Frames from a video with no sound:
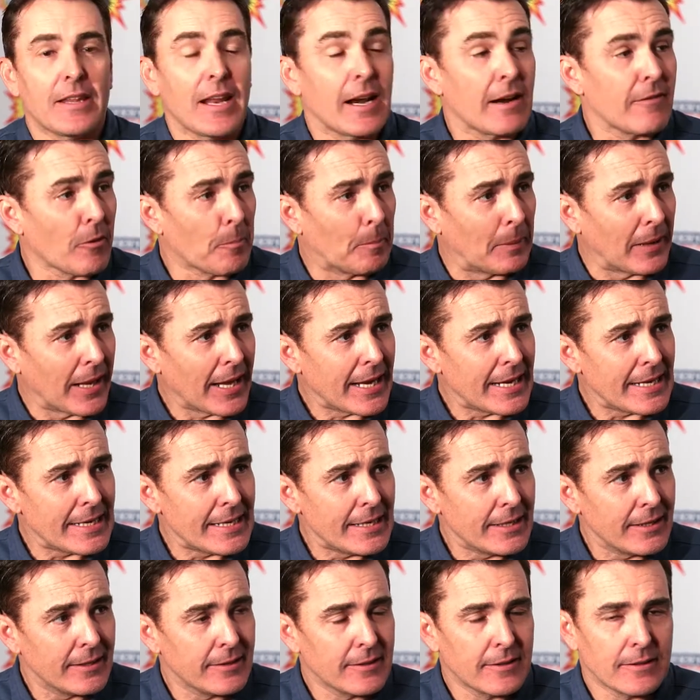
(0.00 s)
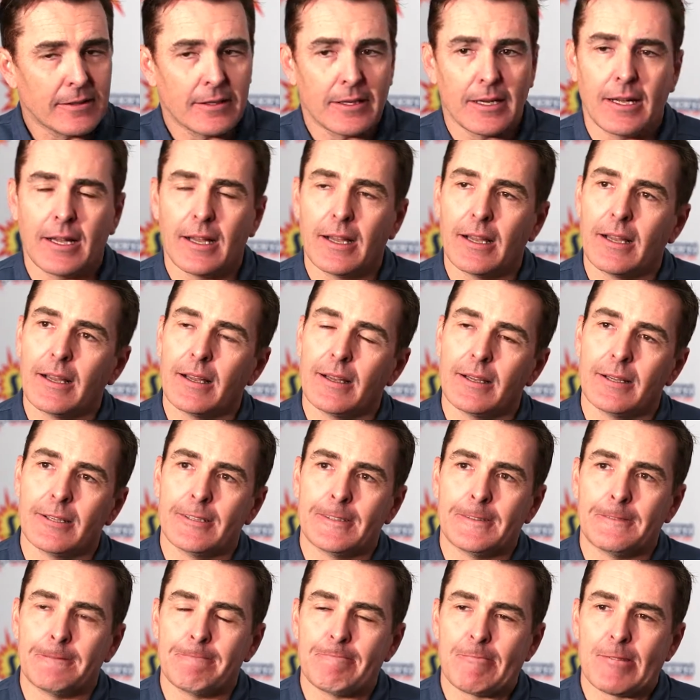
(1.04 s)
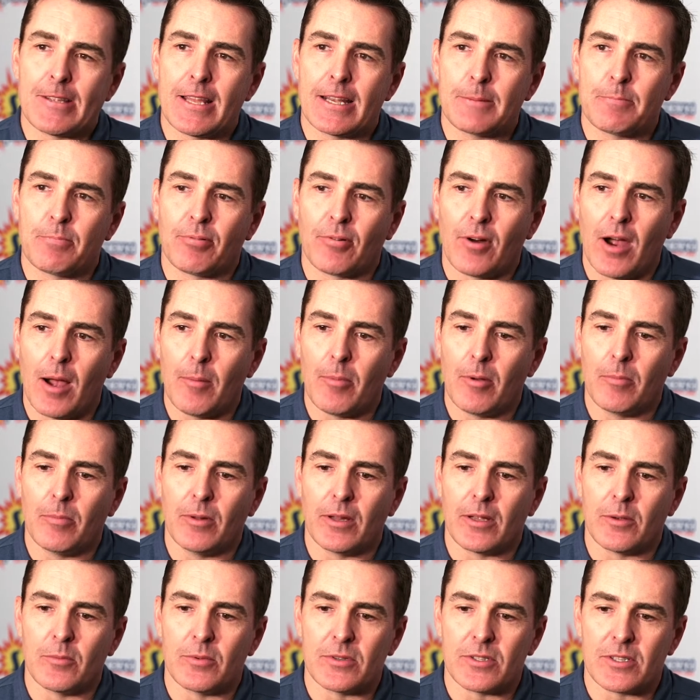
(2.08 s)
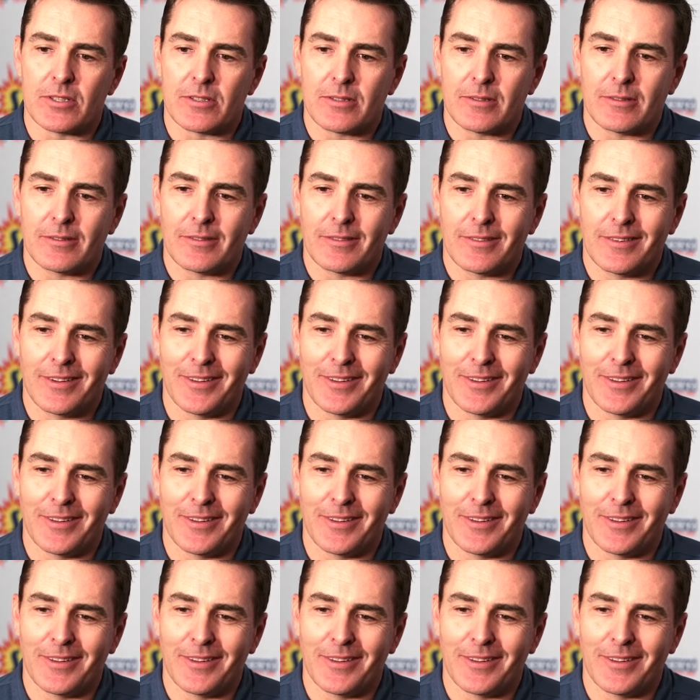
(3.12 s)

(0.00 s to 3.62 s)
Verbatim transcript: That I ever played? Yeah. Uh, it probably was...